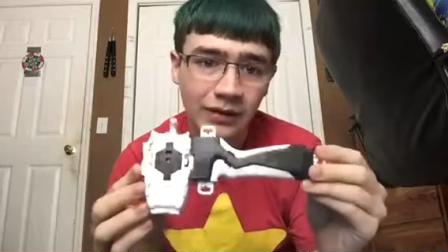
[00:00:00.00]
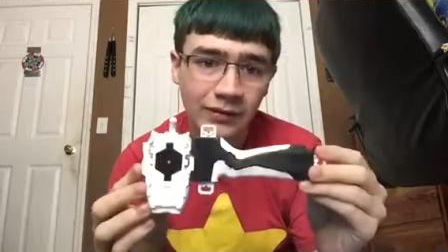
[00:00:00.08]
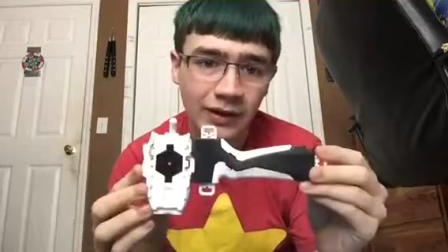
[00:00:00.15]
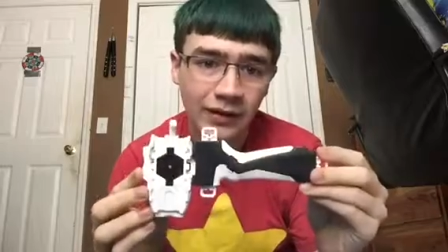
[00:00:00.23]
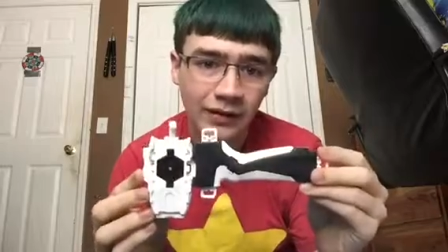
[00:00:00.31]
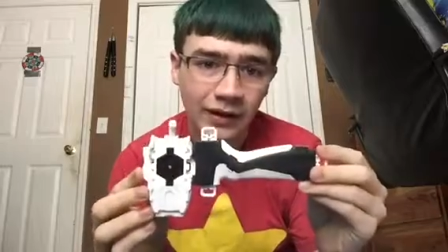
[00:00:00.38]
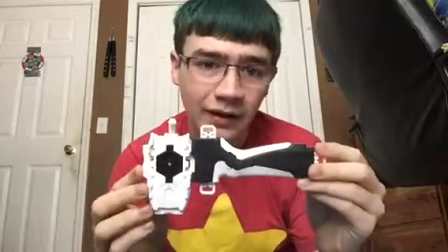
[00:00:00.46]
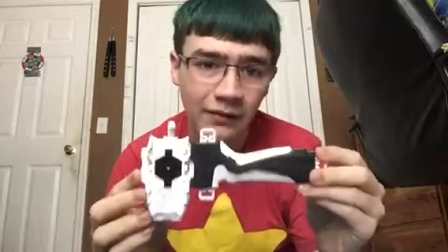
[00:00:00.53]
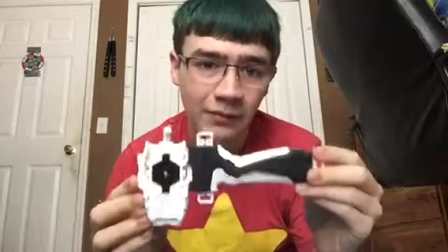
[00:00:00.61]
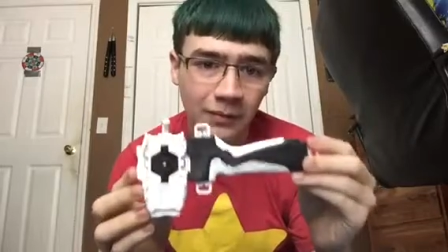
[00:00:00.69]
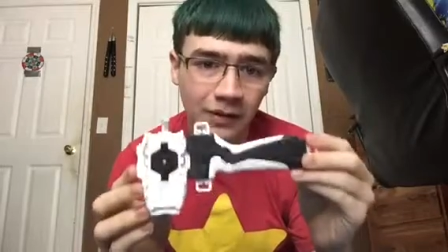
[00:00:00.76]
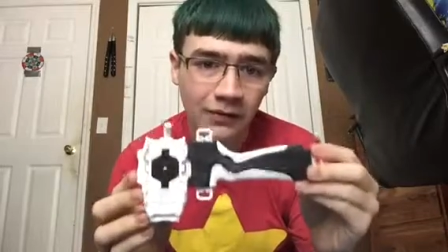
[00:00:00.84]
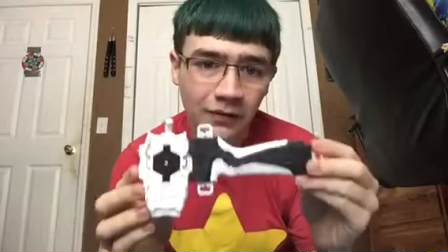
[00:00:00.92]
of how to
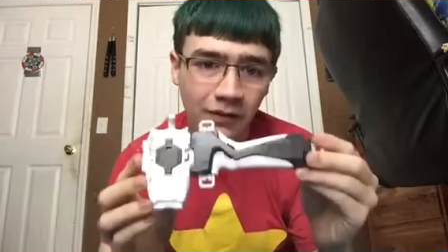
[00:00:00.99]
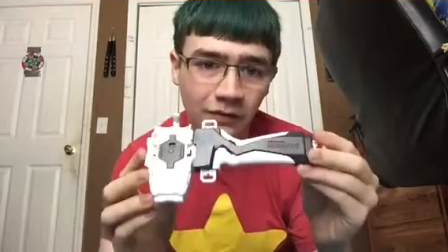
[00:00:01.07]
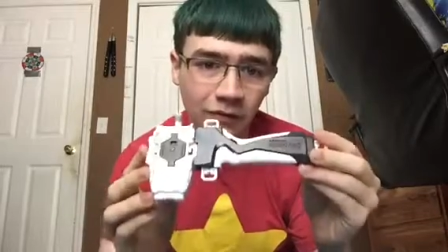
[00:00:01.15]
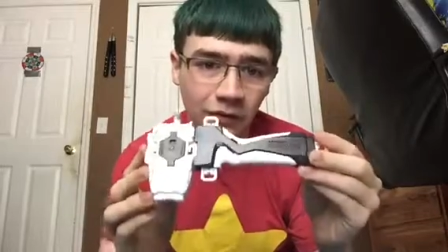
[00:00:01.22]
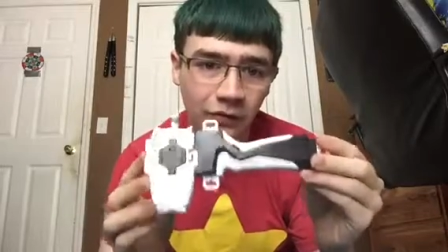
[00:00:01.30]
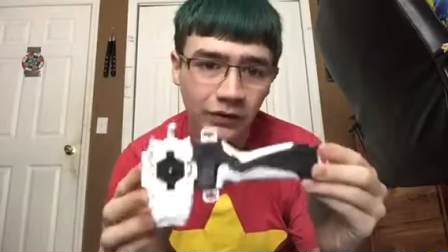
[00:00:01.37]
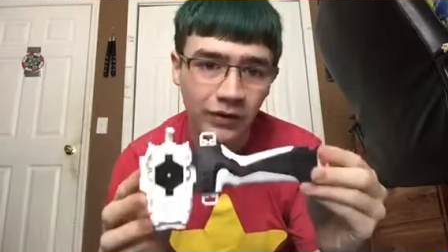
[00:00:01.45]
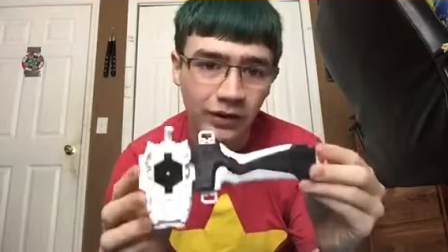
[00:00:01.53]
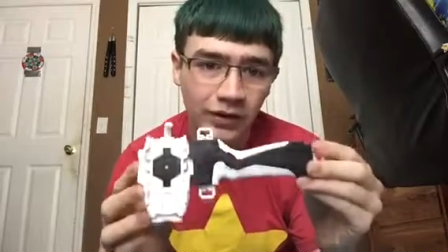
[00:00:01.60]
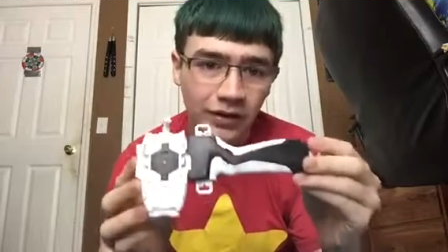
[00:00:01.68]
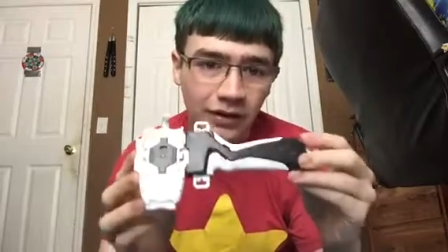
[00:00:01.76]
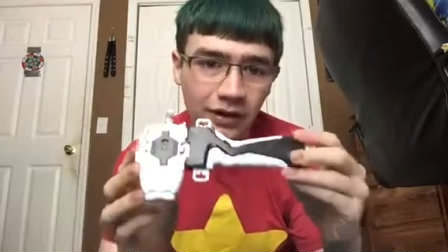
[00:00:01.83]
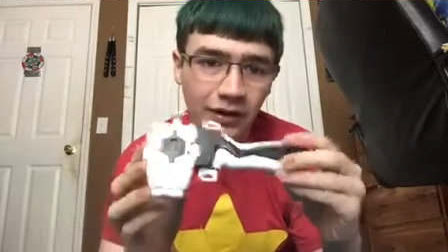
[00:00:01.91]
customize this little
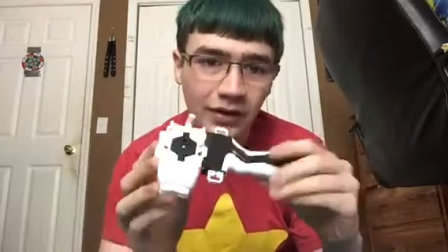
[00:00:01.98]
sucker